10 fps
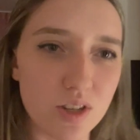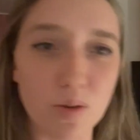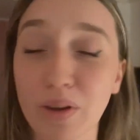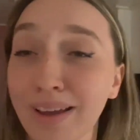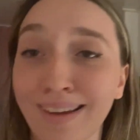so
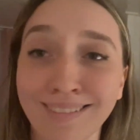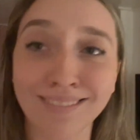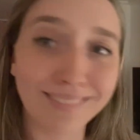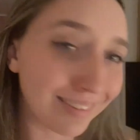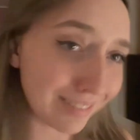we're like,
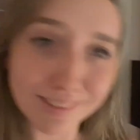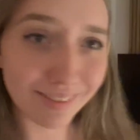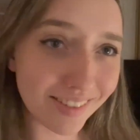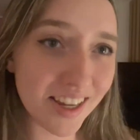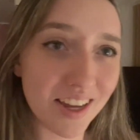
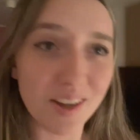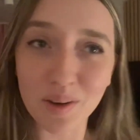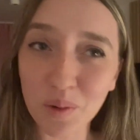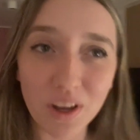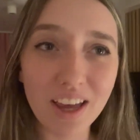
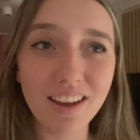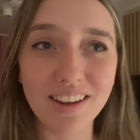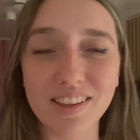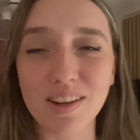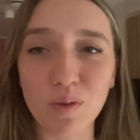okay,
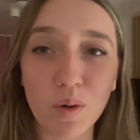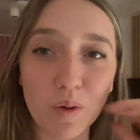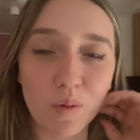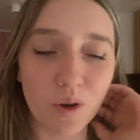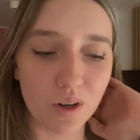and then where we
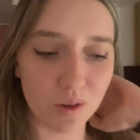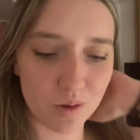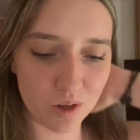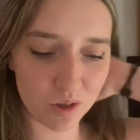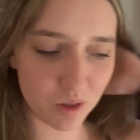were, there
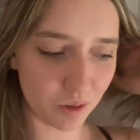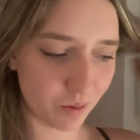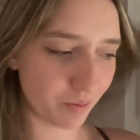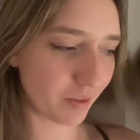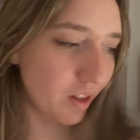was
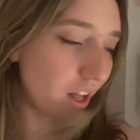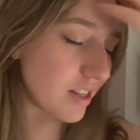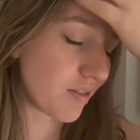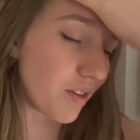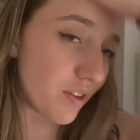also lots
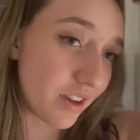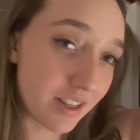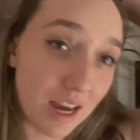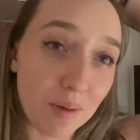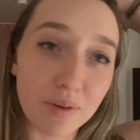of other
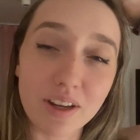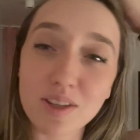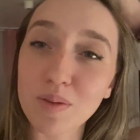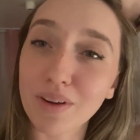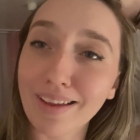things happening,
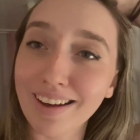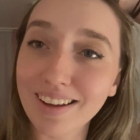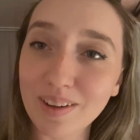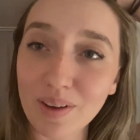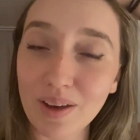so we're like,
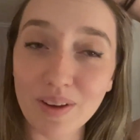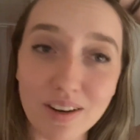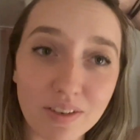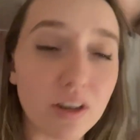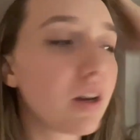okay,
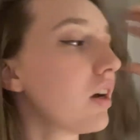whatever.